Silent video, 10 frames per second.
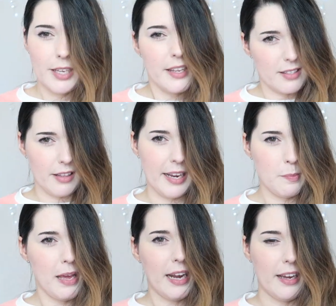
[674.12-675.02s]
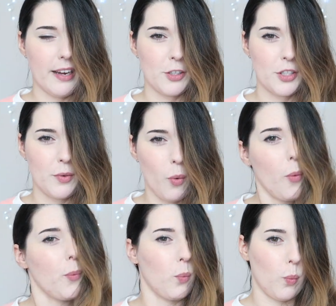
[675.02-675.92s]
a slight balayage.
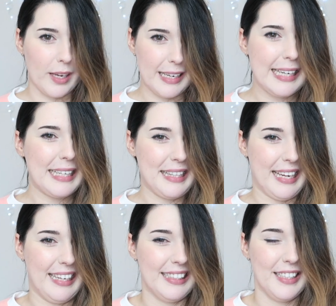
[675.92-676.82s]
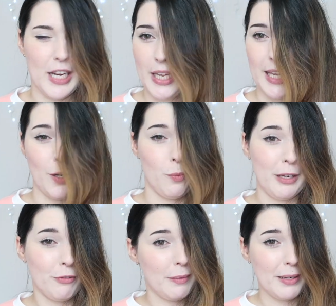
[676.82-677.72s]
We're getting there. It'll
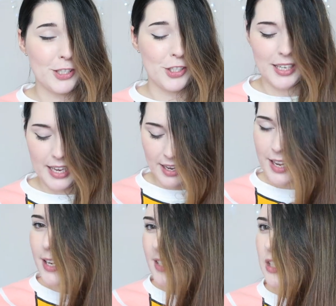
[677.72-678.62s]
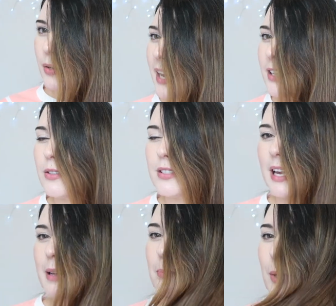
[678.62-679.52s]
be re-bleached again. So I use
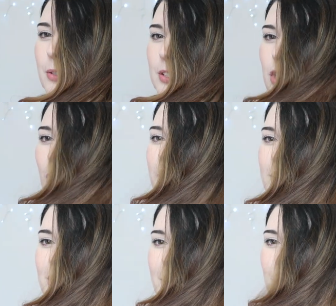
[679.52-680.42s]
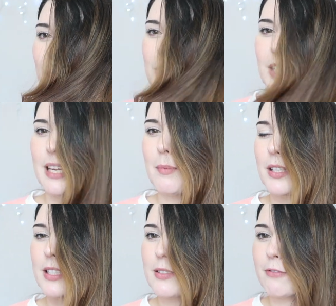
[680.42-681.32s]
a blonde toning shampoo to keep
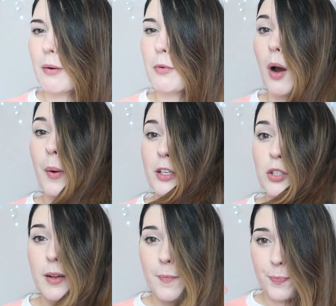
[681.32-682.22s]
this from going